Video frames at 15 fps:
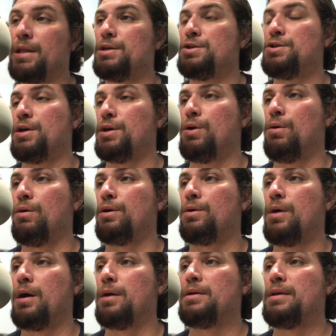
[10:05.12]
shit going
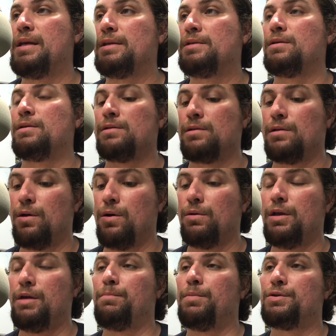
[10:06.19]
around needs to
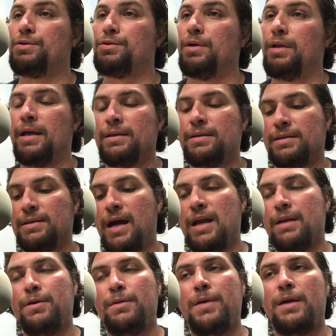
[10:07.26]
slowly but surely, it's got
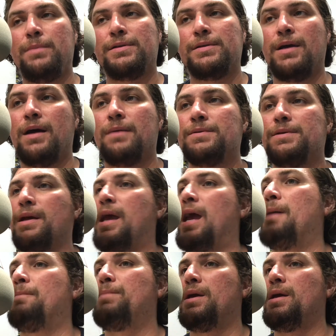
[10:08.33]
to be baby steps. It
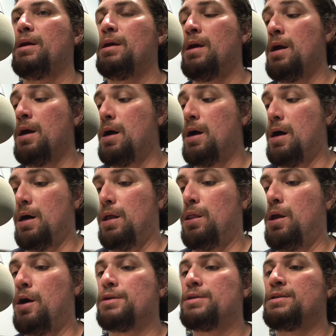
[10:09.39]
can't be a
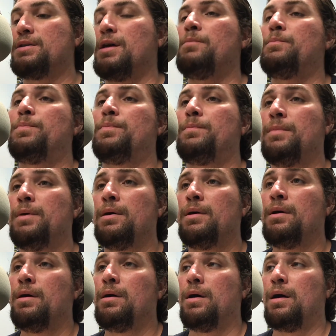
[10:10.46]
large sum
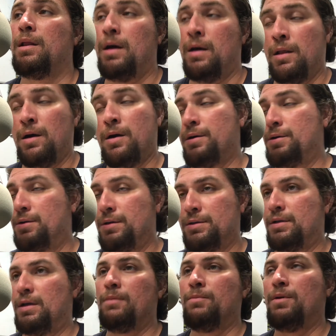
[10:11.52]

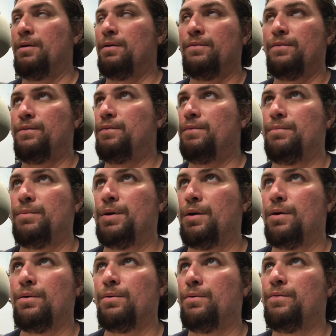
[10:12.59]
of, you
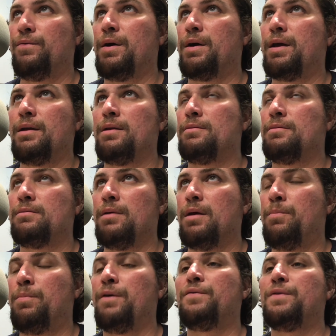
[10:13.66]
know, fucking
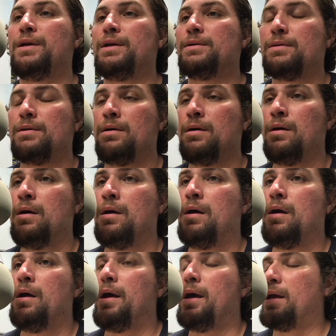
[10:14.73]
epiphanies.
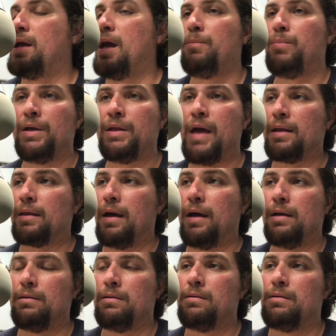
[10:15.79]
It can't be like
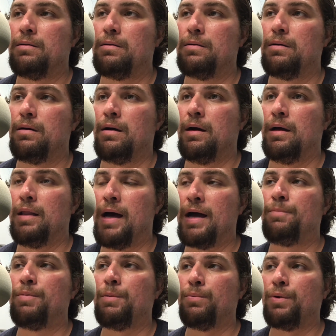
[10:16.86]
that. A
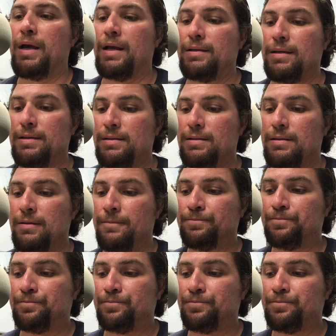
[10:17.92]
lot of people get this